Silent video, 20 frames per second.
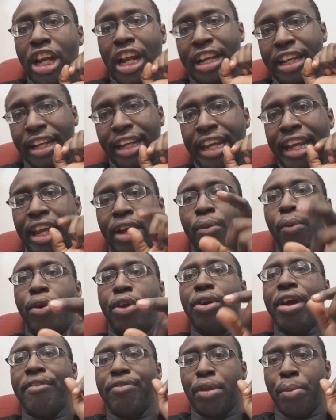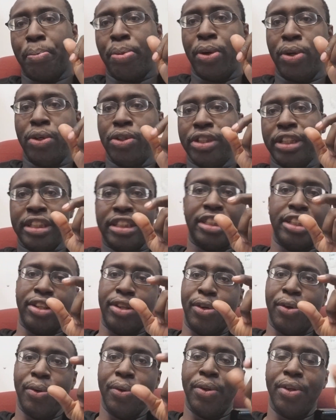like a key, where you have to pull this
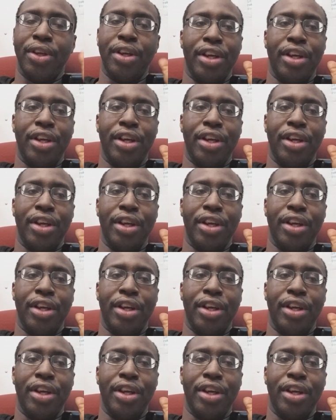little